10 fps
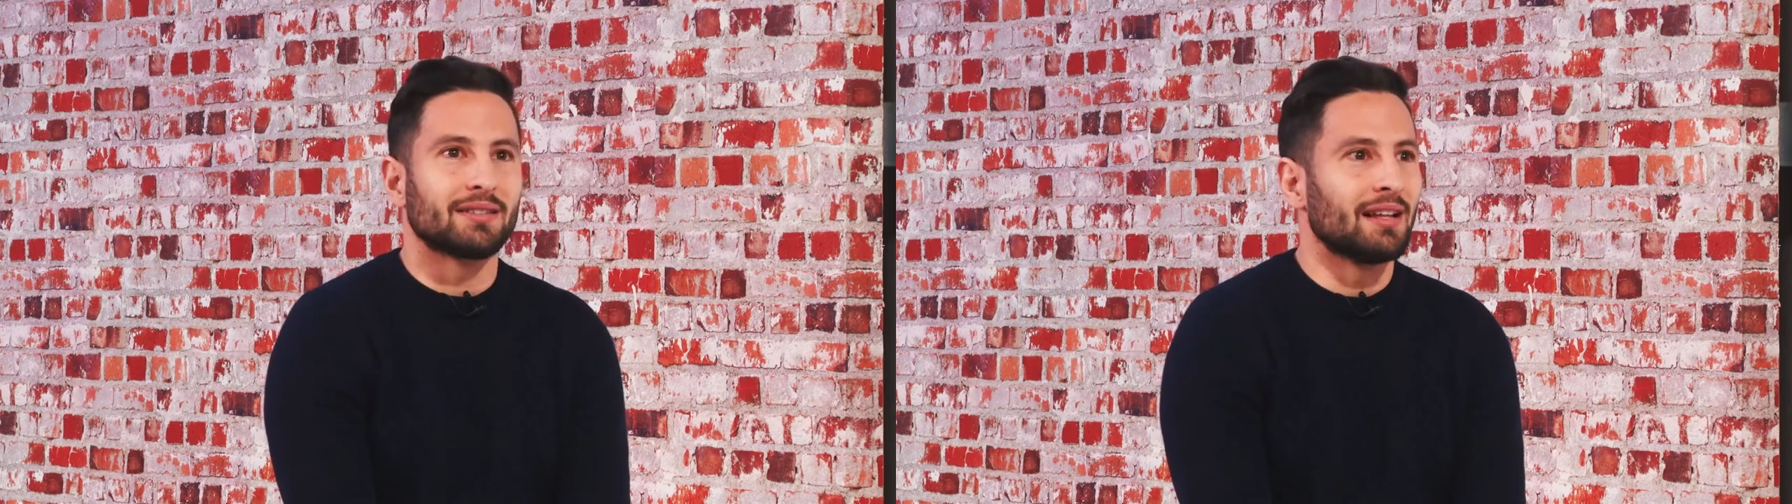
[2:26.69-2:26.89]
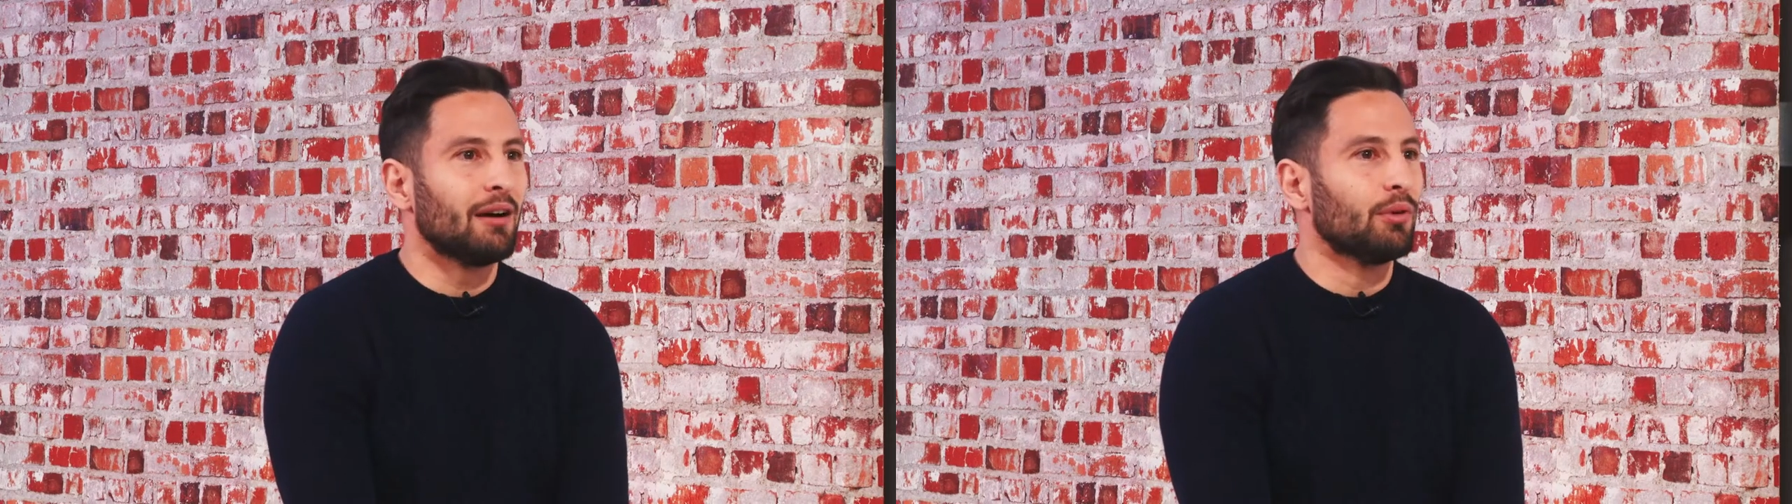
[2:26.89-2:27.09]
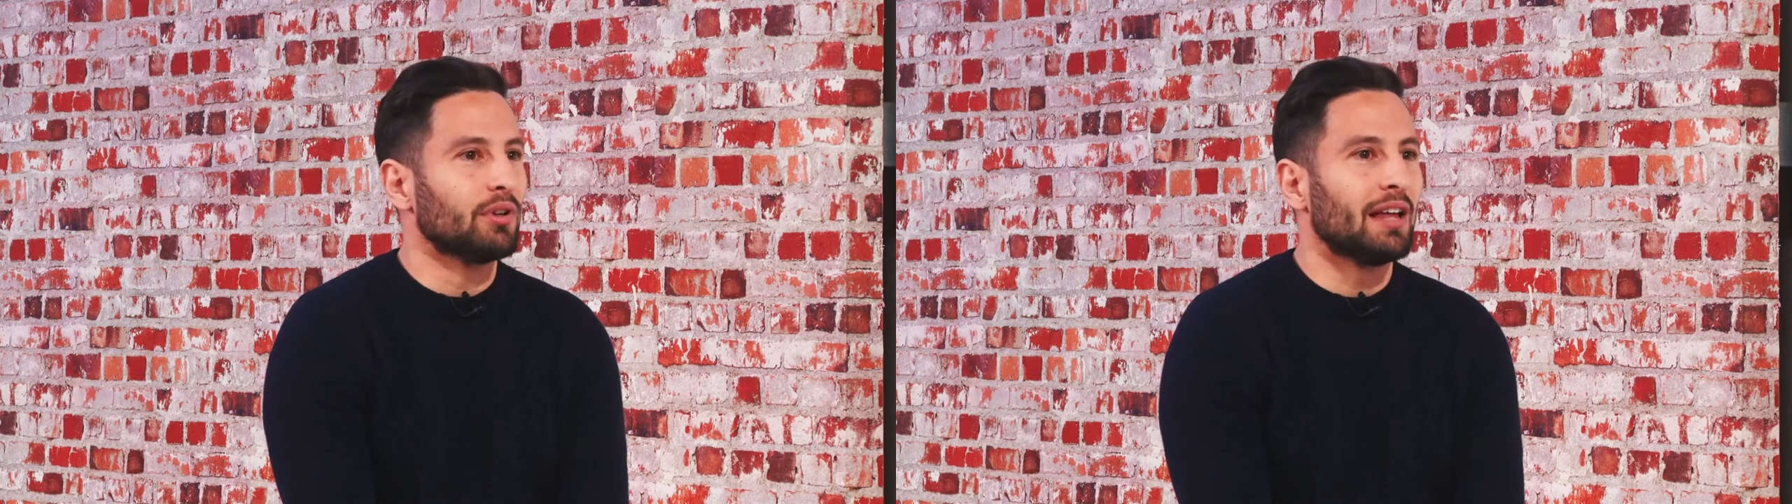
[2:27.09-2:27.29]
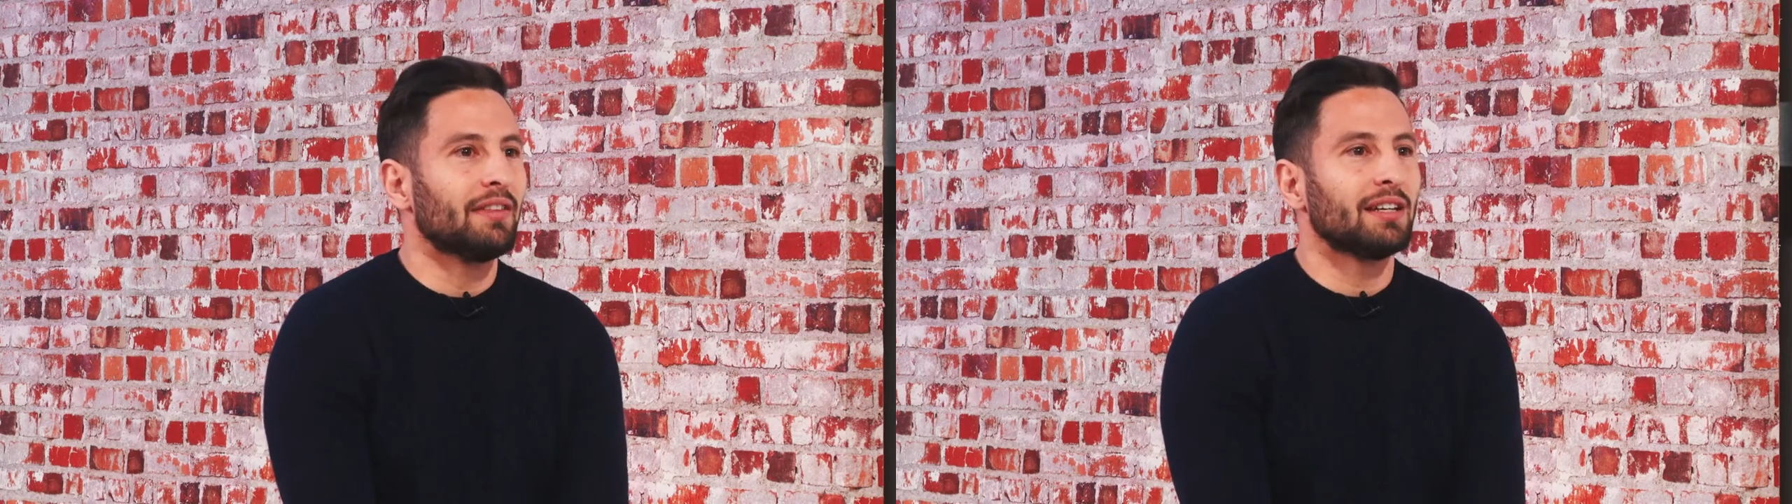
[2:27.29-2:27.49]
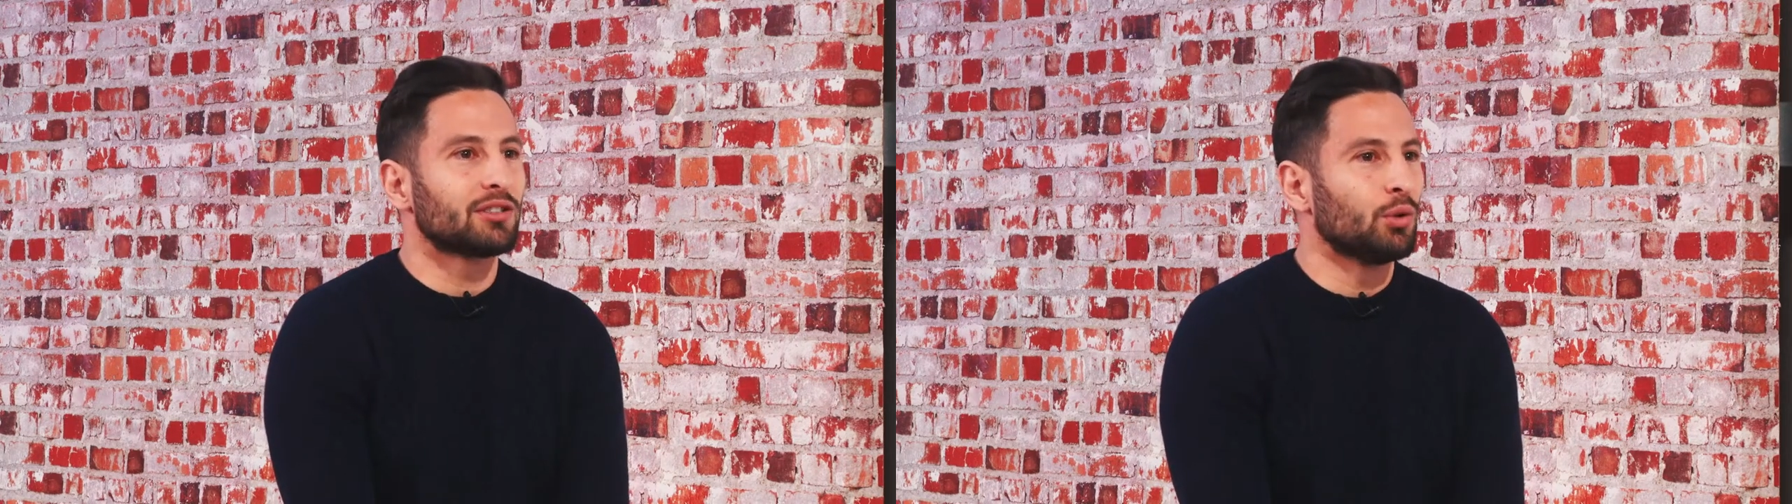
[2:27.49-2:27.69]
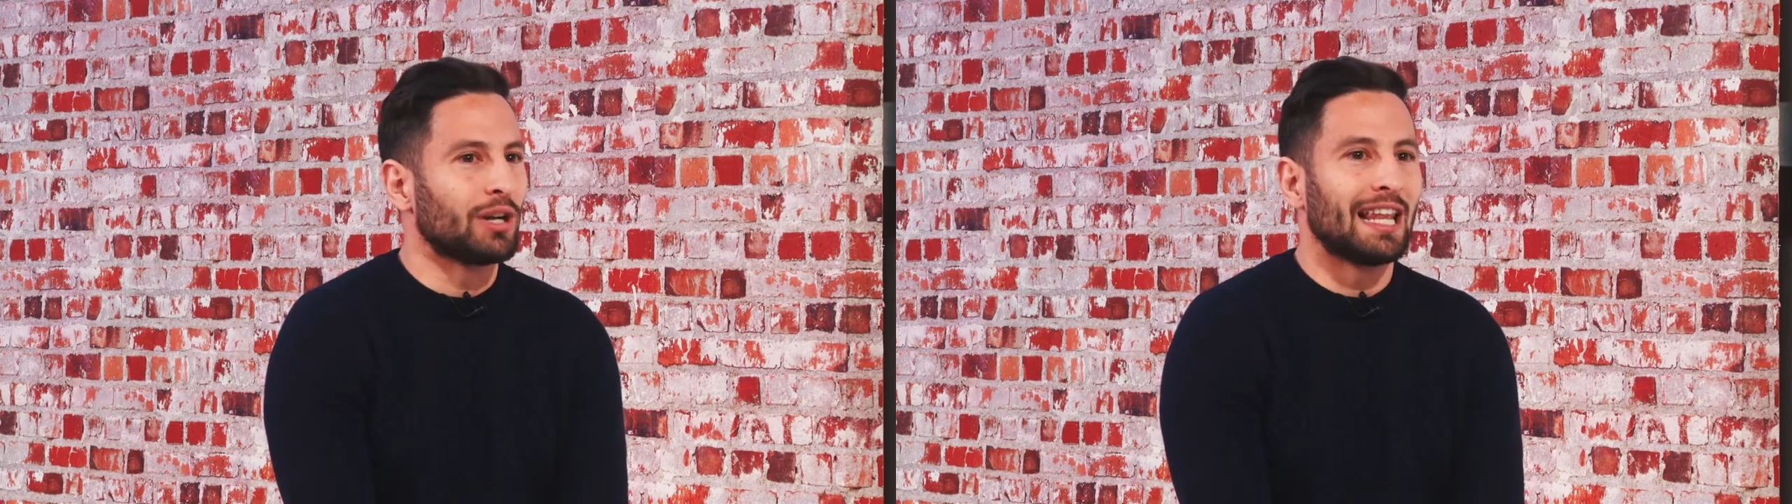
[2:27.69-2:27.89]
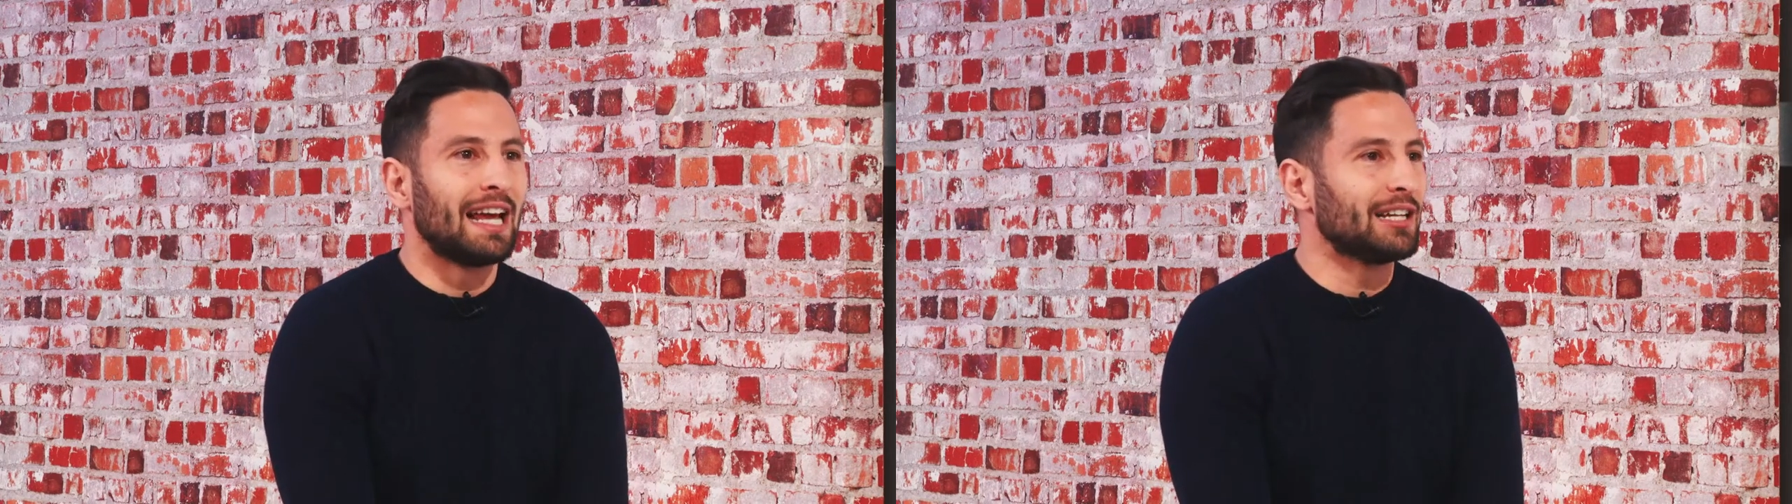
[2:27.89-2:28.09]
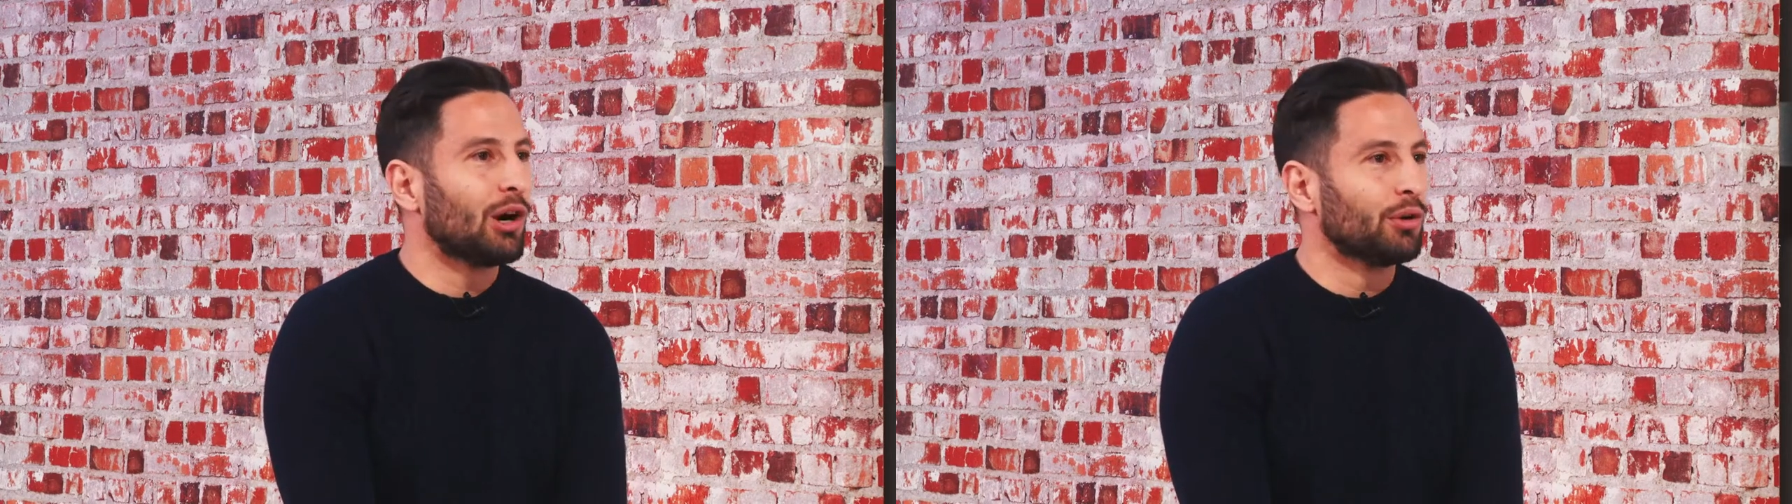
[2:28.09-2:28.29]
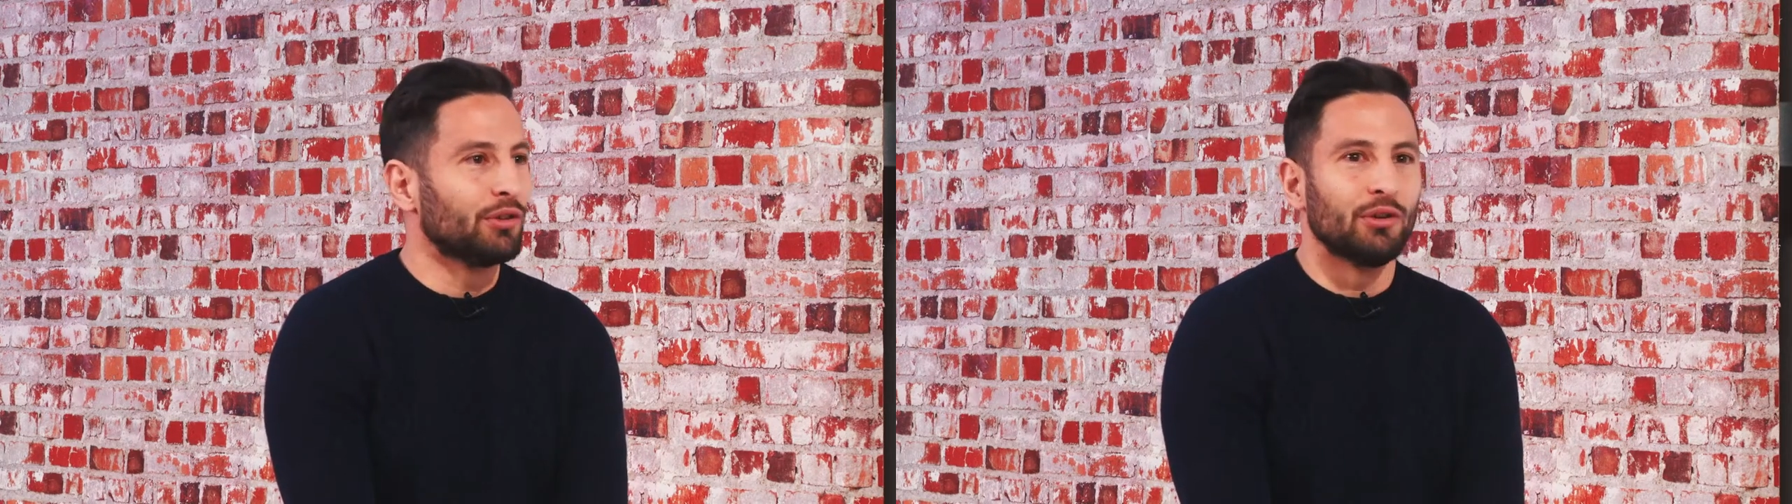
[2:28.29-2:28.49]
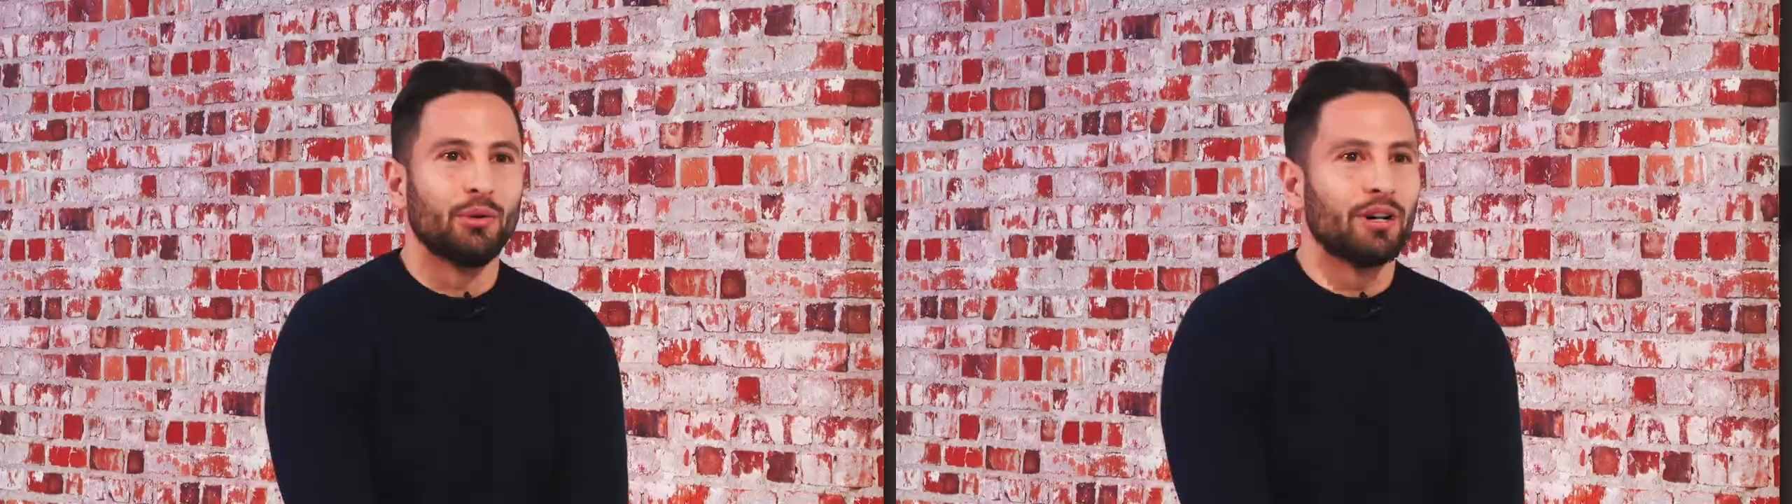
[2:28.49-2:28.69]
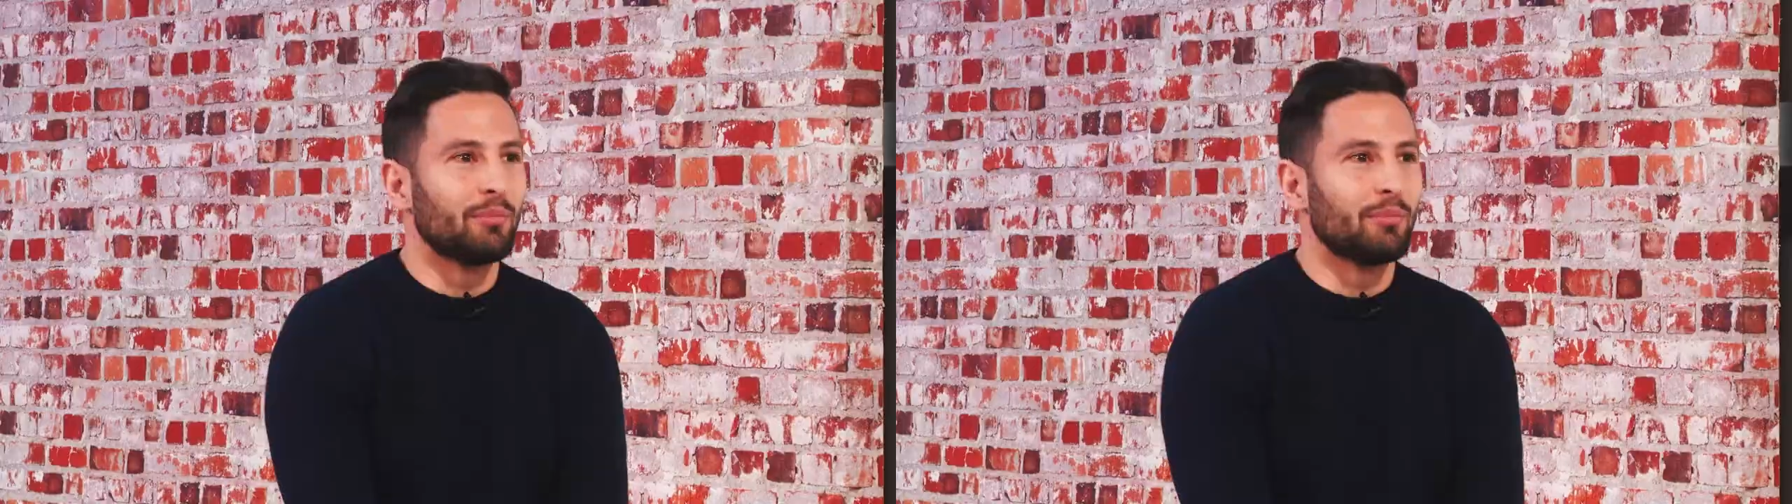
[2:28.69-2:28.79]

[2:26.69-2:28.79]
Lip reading: and they scored a late goal to do